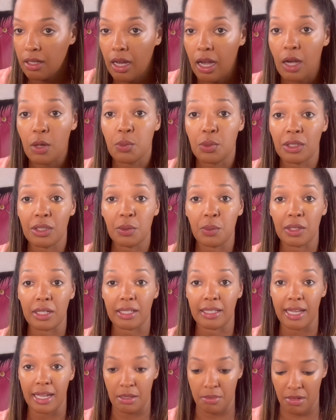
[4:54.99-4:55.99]
I really want to
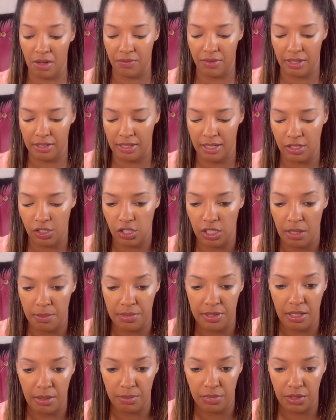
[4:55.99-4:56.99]
light my foundation up some,